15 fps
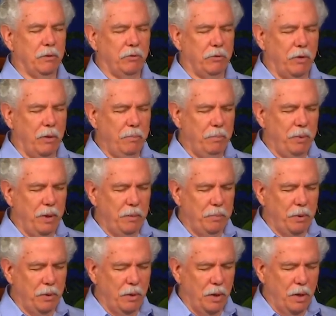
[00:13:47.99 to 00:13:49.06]
Some
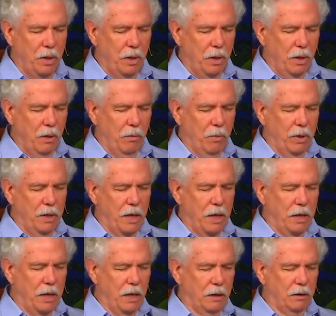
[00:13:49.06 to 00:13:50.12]
people, when they
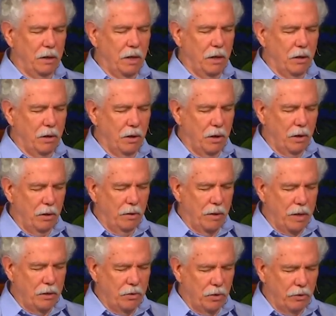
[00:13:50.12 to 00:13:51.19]
get there,
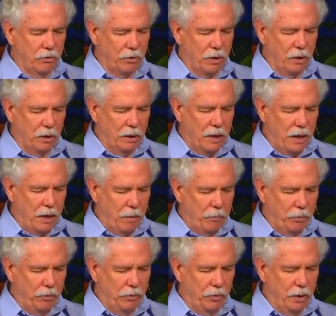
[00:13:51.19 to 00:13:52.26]
they just
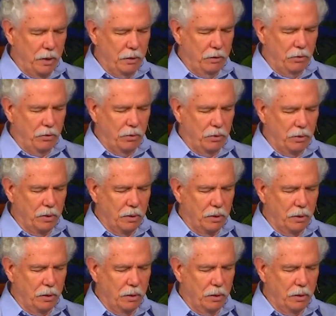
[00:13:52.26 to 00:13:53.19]
collapse into it.